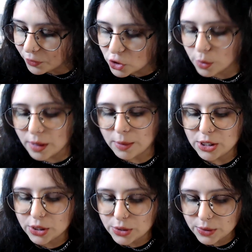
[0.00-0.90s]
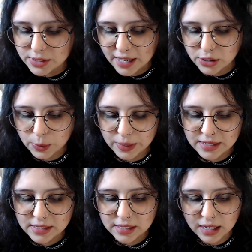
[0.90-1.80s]
So you introduce that to
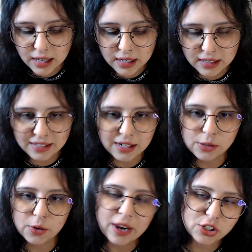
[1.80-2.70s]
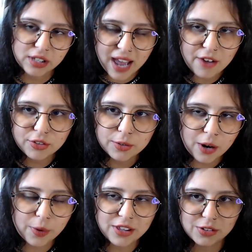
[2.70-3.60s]
Quint, and you actually have
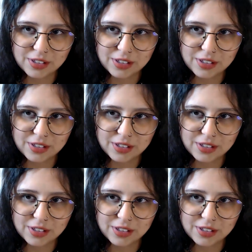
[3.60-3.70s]
a way.